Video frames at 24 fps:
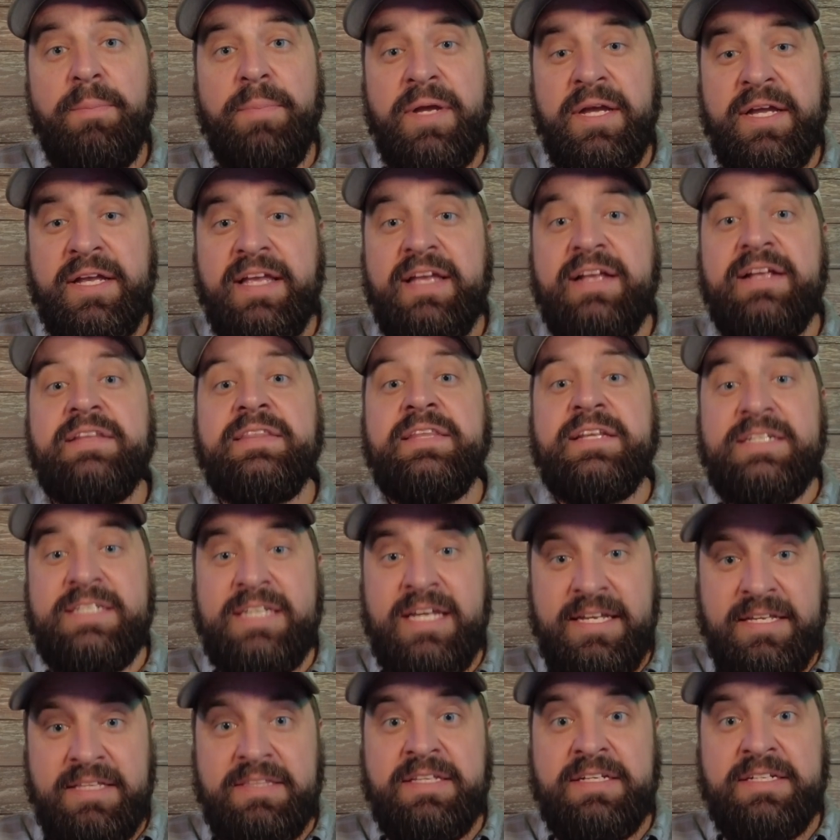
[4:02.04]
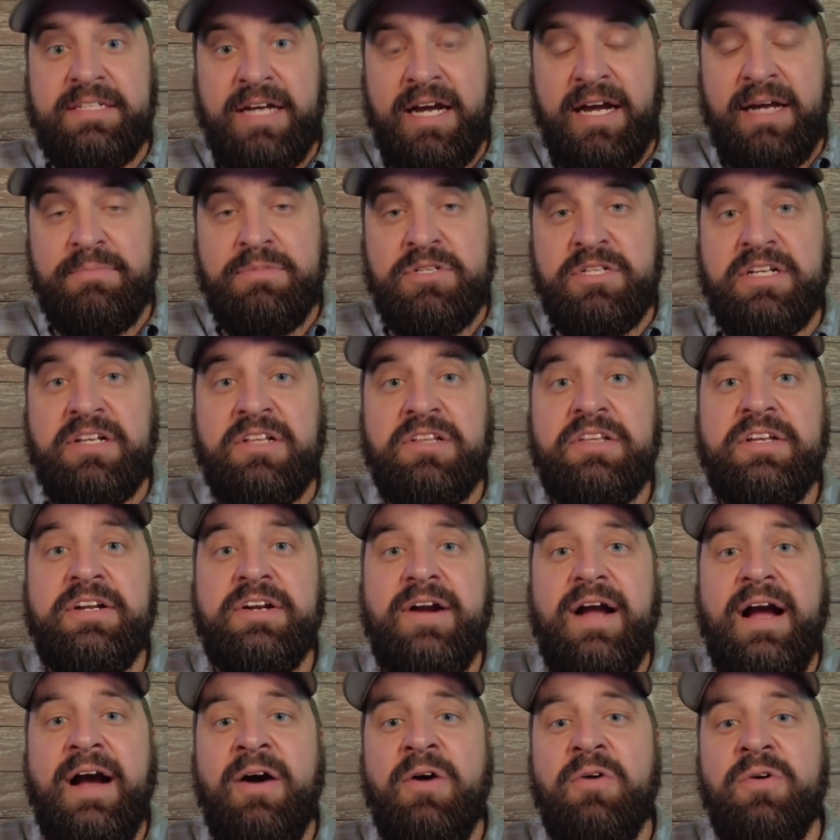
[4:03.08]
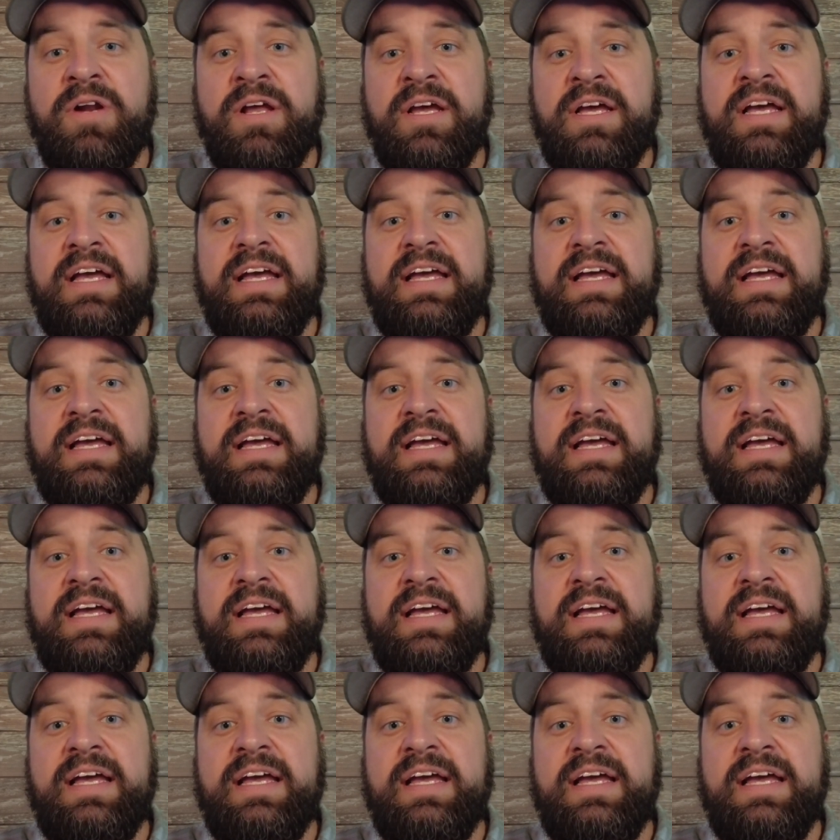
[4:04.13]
picking and then taking the time to clear out